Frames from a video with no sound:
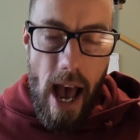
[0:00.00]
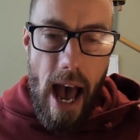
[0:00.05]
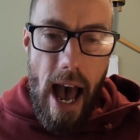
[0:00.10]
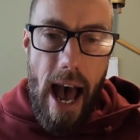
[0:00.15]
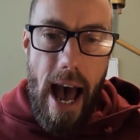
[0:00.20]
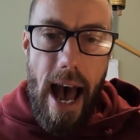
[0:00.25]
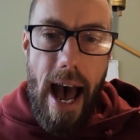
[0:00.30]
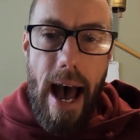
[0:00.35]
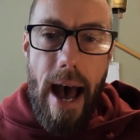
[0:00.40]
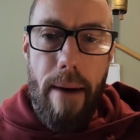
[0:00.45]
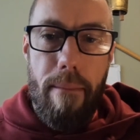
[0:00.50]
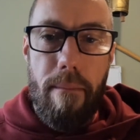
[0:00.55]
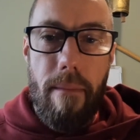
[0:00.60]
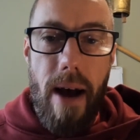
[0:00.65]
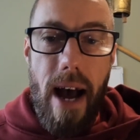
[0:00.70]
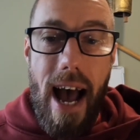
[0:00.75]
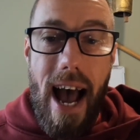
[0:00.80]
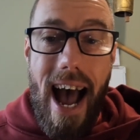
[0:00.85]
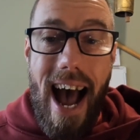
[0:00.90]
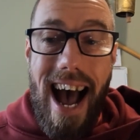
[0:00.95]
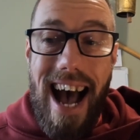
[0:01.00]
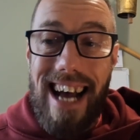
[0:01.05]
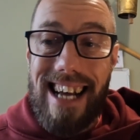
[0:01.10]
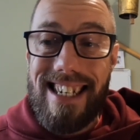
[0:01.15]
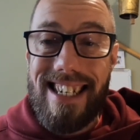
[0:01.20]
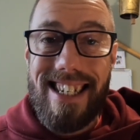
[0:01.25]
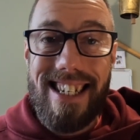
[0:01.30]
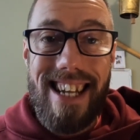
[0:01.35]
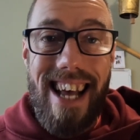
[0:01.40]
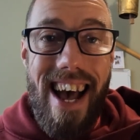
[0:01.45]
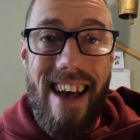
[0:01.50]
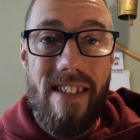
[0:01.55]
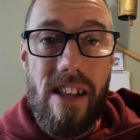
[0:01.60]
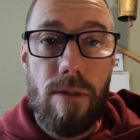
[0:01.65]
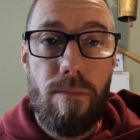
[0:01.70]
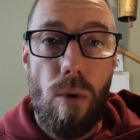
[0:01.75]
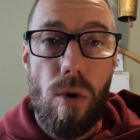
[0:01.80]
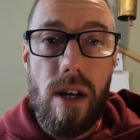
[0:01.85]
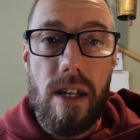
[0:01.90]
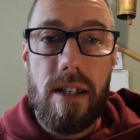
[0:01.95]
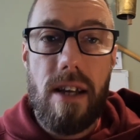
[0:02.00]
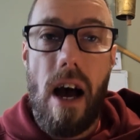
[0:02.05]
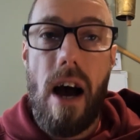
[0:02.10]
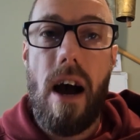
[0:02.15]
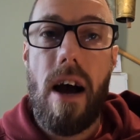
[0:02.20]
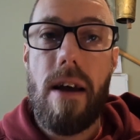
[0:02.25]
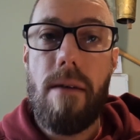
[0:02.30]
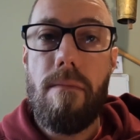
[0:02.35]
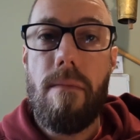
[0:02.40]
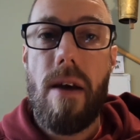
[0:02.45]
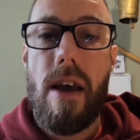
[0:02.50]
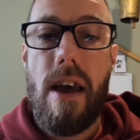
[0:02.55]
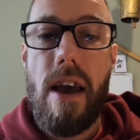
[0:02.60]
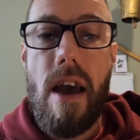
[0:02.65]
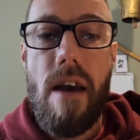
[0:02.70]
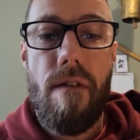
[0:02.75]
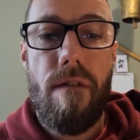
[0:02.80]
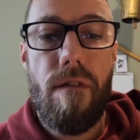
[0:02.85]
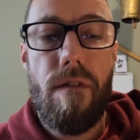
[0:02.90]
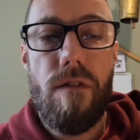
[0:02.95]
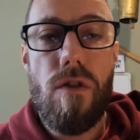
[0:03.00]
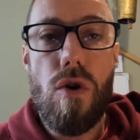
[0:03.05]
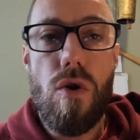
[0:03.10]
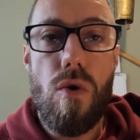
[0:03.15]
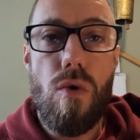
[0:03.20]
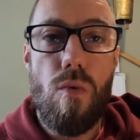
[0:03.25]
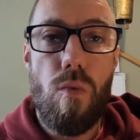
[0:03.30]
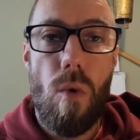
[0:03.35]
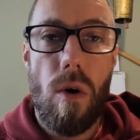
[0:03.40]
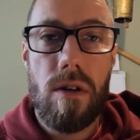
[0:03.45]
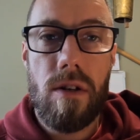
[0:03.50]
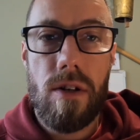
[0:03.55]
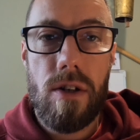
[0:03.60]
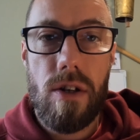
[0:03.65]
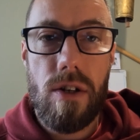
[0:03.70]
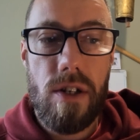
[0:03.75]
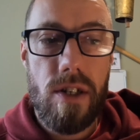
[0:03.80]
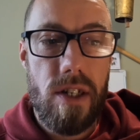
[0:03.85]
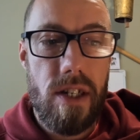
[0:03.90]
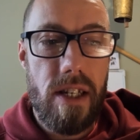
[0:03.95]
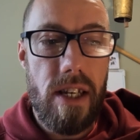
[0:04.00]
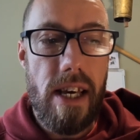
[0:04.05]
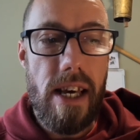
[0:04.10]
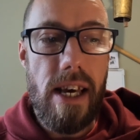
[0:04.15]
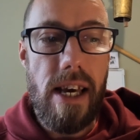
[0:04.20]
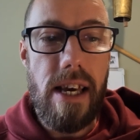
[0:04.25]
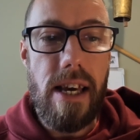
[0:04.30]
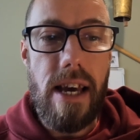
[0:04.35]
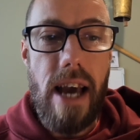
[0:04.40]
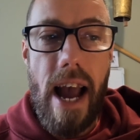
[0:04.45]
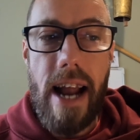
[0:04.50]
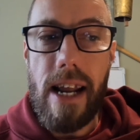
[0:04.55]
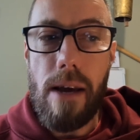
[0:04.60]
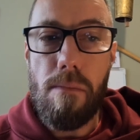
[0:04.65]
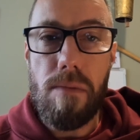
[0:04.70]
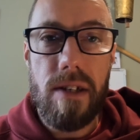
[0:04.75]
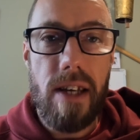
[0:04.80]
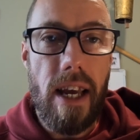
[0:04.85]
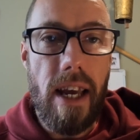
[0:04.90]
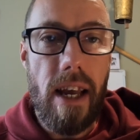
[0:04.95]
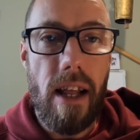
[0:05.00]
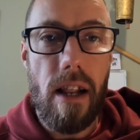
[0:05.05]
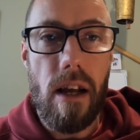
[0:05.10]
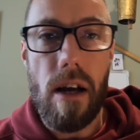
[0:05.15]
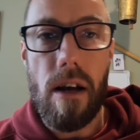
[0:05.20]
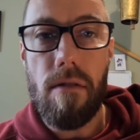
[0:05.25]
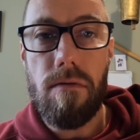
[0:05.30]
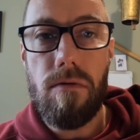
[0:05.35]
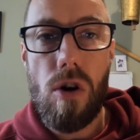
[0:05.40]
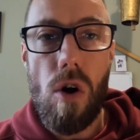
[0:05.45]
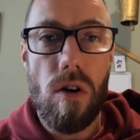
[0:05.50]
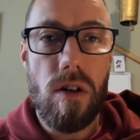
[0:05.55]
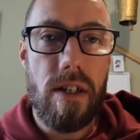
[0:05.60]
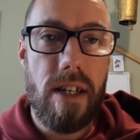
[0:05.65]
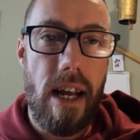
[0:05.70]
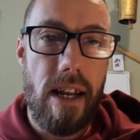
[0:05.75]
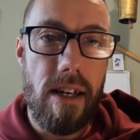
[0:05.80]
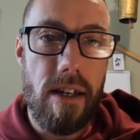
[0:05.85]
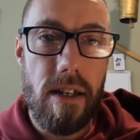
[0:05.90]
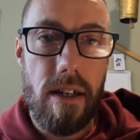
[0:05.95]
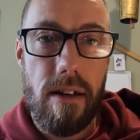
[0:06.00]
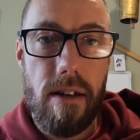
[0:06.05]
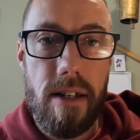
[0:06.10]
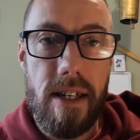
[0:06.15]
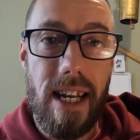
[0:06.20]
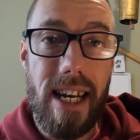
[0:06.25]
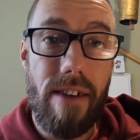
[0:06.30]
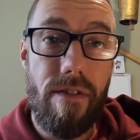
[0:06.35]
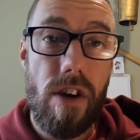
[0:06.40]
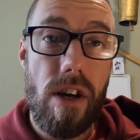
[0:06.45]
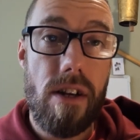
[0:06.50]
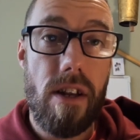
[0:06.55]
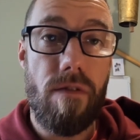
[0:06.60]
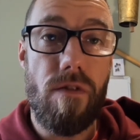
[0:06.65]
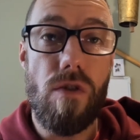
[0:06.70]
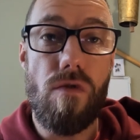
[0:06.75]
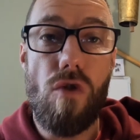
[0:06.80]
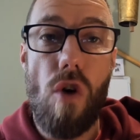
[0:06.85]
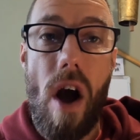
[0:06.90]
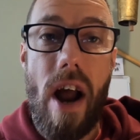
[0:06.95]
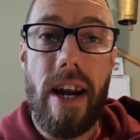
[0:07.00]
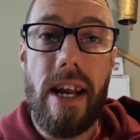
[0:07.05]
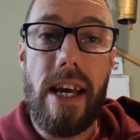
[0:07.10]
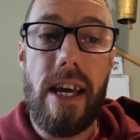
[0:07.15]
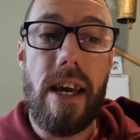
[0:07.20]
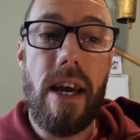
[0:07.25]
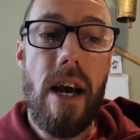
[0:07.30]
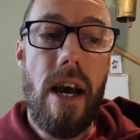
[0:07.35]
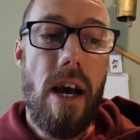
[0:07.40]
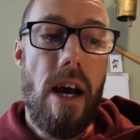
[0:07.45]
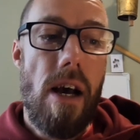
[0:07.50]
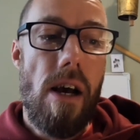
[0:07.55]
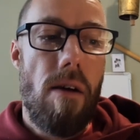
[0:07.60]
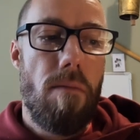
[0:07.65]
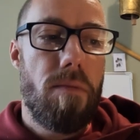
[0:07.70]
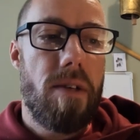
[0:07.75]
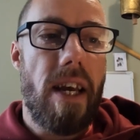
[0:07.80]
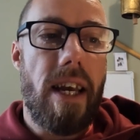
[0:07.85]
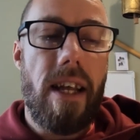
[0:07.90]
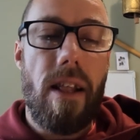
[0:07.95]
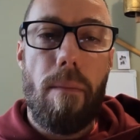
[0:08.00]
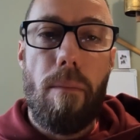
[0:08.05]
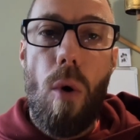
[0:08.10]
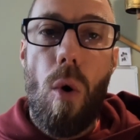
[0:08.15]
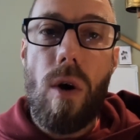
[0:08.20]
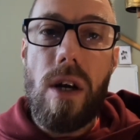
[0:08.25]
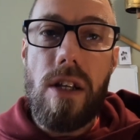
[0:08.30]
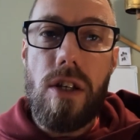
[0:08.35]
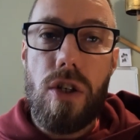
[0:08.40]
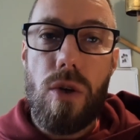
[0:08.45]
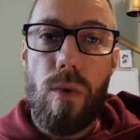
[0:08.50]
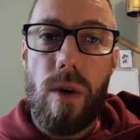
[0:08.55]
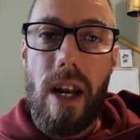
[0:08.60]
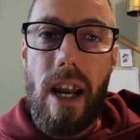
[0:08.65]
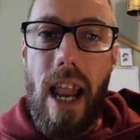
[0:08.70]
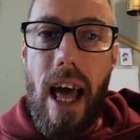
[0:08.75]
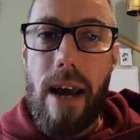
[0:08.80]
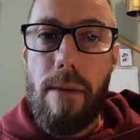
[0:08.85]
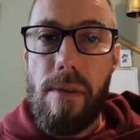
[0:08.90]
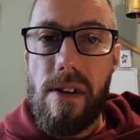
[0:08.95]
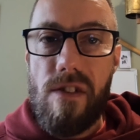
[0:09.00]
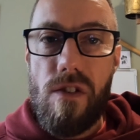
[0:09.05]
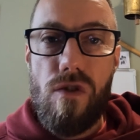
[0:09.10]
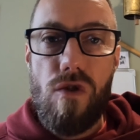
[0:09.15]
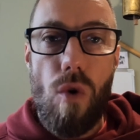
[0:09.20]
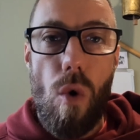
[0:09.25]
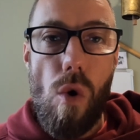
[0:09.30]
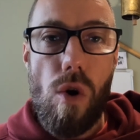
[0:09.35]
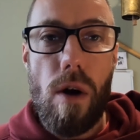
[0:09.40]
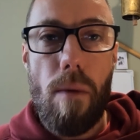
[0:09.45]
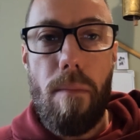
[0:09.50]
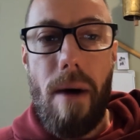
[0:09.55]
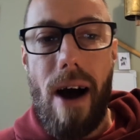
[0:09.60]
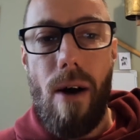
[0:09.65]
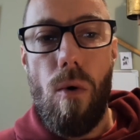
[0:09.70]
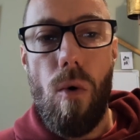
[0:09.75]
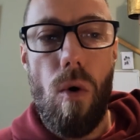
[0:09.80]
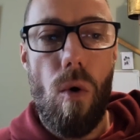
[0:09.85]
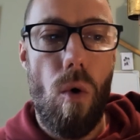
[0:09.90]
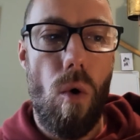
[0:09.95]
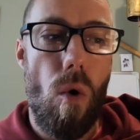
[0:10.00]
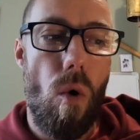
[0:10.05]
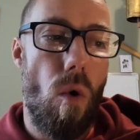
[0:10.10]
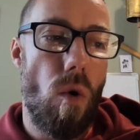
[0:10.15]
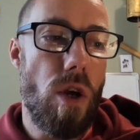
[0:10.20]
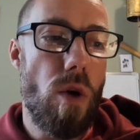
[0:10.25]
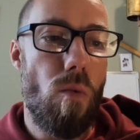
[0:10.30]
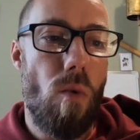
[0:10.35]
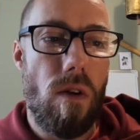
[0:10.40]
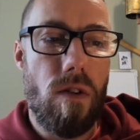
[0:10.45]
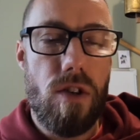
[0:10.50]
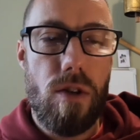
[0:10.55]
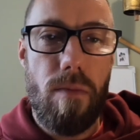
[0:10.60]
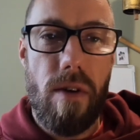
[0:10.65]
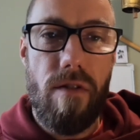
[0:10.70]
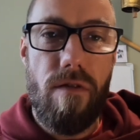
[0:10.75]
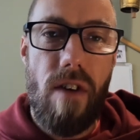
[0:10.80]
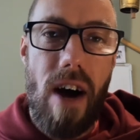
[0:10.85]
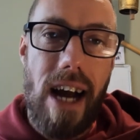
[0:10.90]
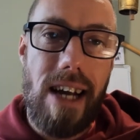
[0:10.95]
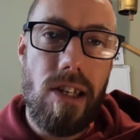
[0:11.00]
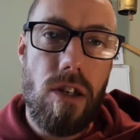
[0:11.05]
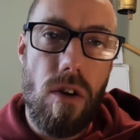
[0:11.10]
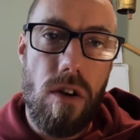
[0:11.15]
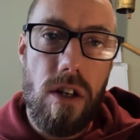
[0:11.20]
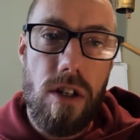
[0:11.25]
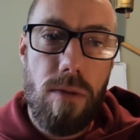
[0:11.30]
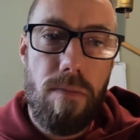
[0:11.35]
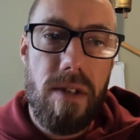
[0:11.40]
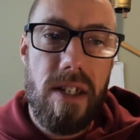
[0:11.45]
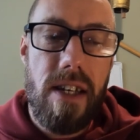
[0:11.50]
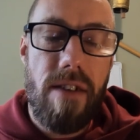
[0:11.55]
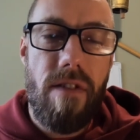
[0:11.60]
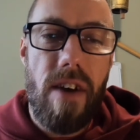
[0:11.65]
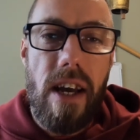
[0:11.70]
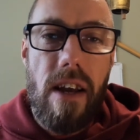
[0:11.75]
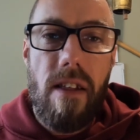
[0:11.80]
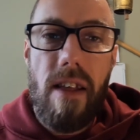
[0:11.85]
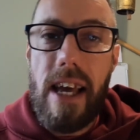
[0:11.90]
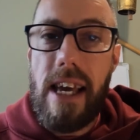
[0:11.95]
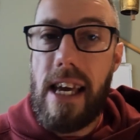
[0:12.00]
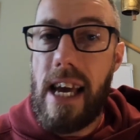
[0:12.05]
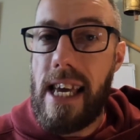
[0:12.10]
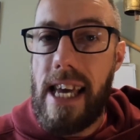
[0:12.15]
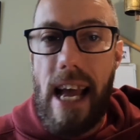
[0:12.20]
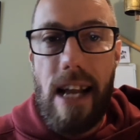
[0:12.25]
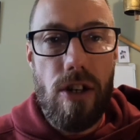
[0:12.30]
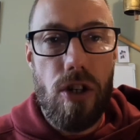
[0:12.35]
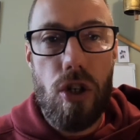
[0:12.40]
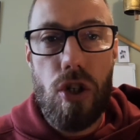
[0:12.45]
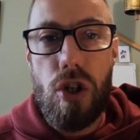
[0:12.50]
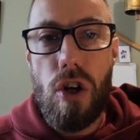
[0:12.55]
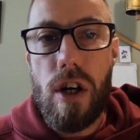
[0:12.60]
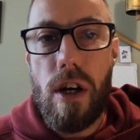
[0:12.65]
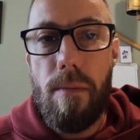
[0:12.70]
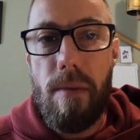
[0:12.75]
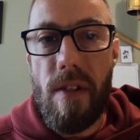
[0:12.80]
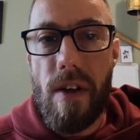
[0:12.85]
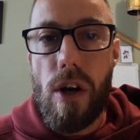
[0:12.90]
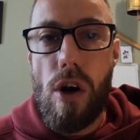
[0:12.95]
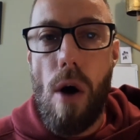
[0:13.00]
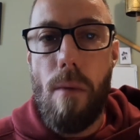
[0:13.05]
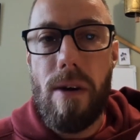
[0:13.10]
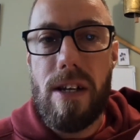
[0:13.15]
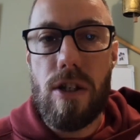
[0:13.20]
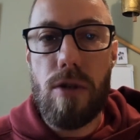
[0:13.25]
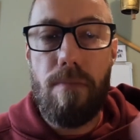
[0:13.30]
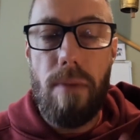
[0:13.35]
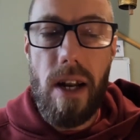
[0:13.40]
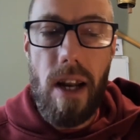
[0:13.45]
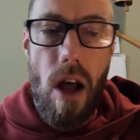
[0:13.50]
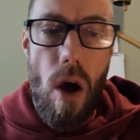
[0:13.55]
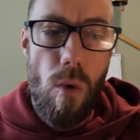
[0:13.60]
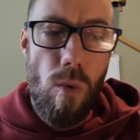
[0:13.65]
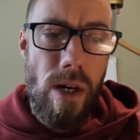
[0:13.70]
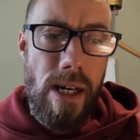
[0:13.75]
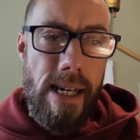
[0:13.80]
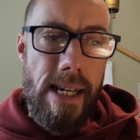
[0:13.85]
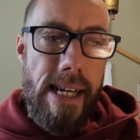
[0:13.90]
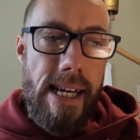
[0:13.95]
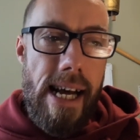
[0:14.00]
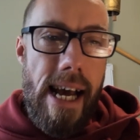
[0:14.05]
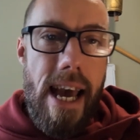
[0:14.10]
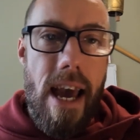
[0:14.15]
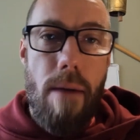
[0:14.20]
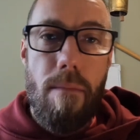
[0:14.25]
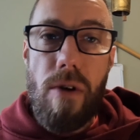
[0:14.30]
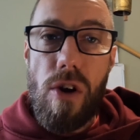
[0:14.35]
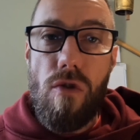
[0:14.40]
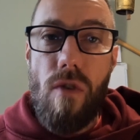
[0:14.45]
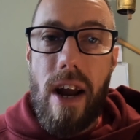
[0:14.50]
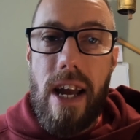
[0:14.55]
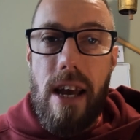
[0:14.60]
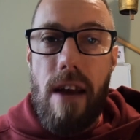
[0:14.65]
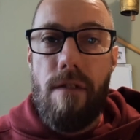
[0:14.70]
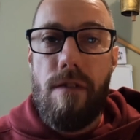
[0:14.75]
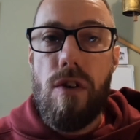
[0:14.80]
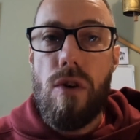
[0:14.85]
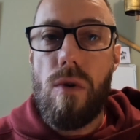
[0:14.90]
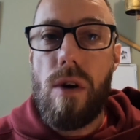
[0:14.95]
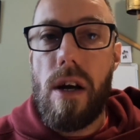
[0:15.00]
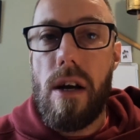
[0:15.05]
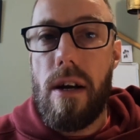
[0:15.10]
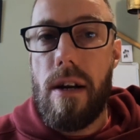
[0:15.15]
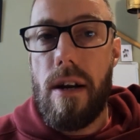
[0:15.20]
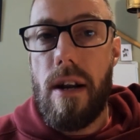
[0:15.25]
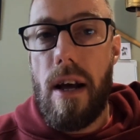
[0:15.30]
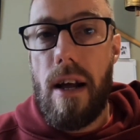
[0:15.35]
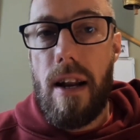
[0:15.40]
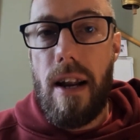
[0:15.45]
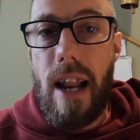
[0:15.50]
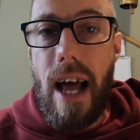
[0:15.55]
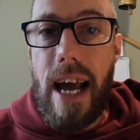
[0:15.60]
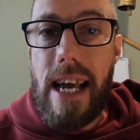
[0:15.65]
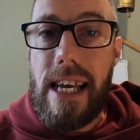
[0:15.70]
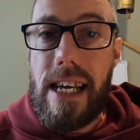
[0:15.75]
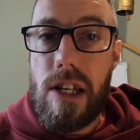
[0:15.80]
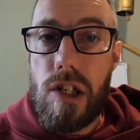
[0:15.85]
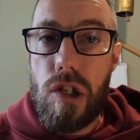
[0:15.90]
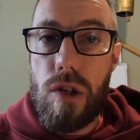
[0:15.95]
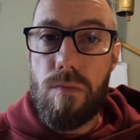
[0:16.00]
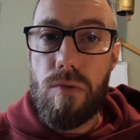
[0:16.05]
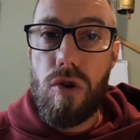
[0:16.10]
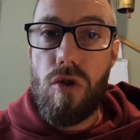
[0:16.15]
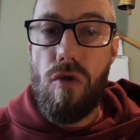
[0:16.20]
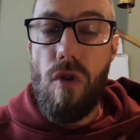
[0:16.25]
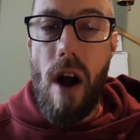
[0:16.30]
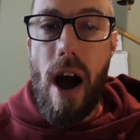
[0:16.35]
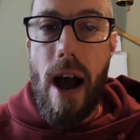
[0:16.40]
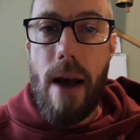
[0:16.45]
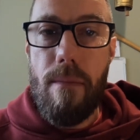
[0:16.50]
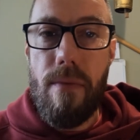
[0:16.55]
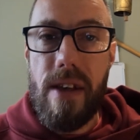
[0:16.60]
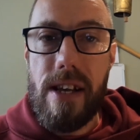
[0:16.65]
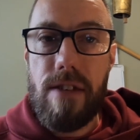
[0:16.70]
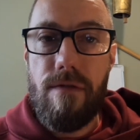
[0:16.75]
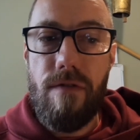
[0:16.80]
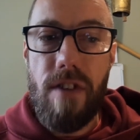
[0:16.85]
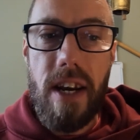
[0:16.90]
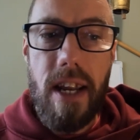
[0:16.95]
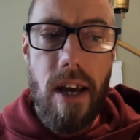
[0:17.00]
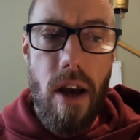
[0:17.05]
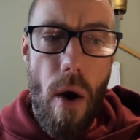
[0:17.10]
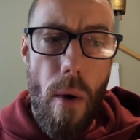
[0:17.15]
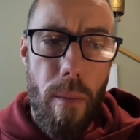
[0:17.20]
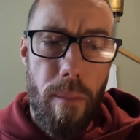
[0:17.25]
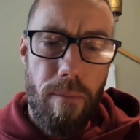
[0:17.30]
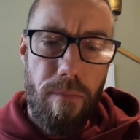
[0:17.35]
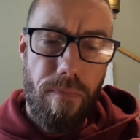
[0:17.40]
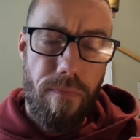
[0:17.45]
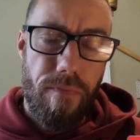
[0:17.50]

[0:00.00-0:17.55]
And at this point in time, if you want to see any particular content delivered, if you've got any particular points you would like me to talk about, or you want some advice on a specific thing, again, just chuck them in the comments below. It'd be great if you can like and subscribe this video.